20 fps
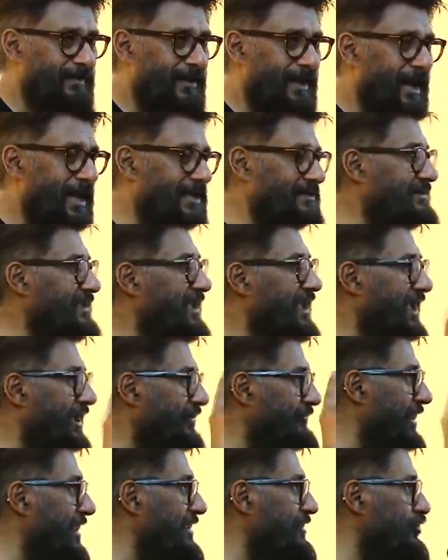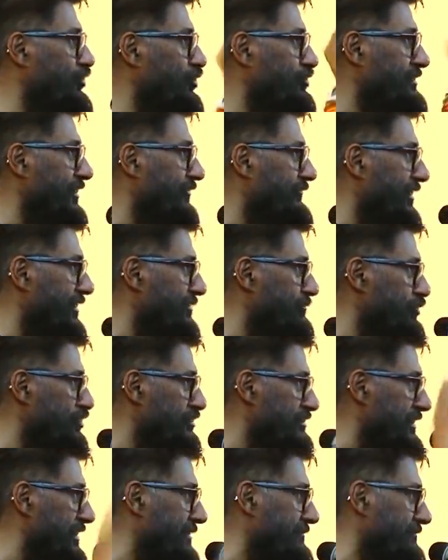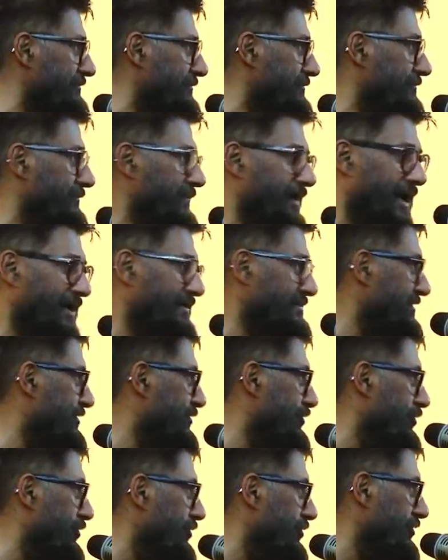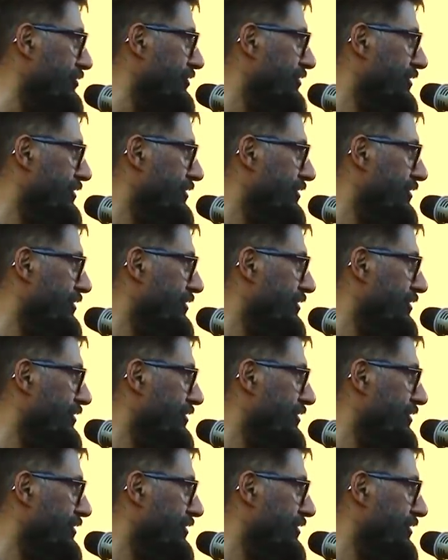I said, have I used the word Muslim? I said, no.